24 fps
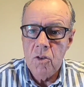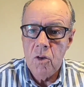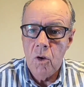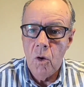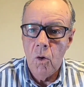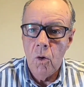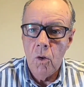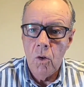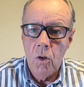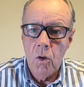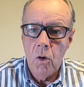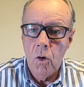
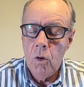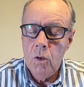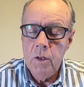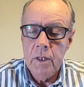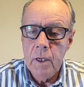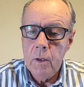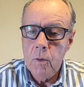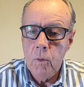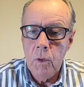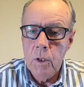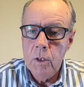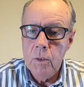All the
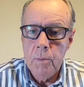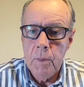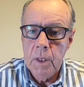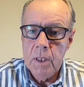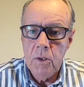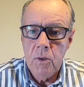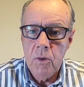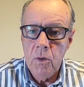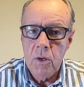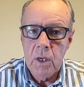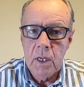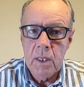equipment
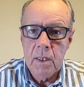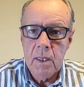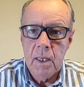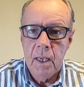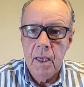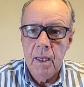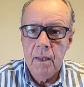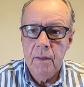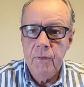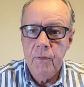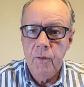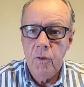you can
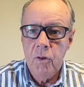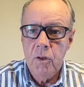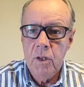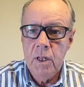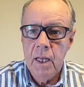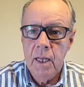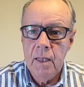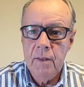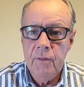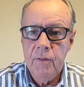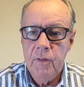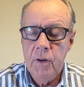get for
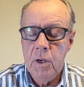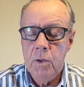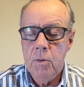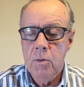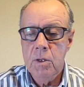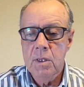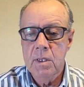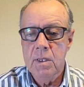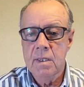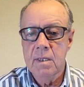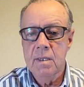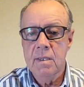that
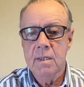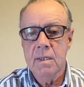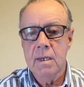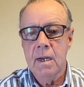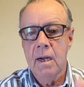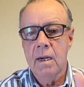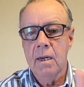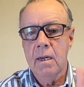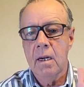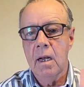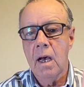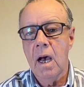frequencies
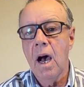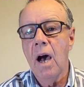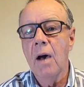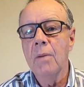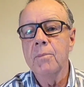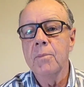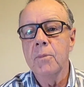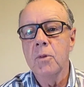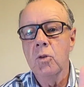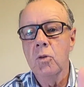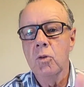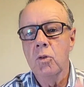are
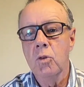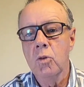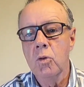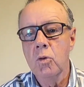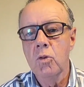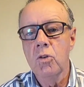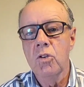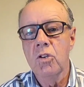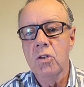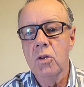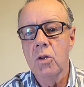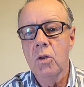up to
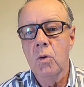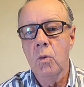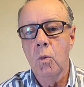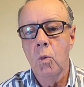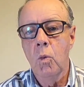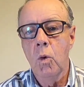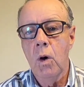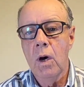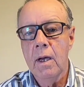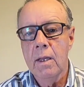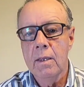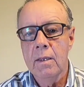2
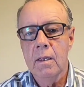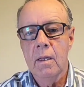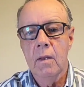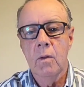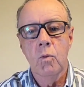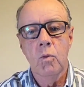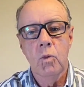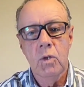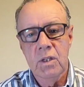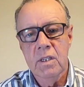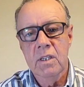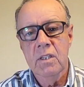watt,
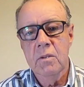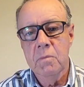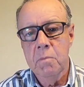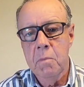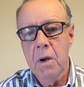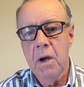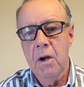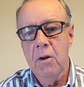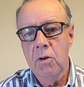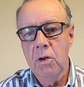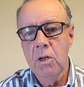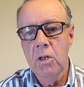which is
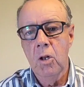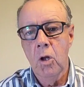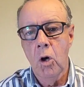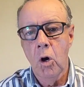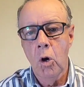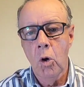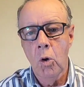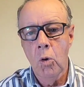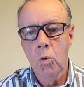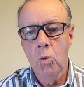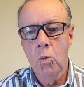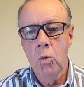very
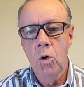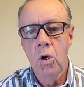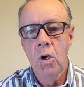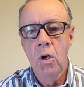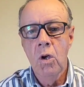low,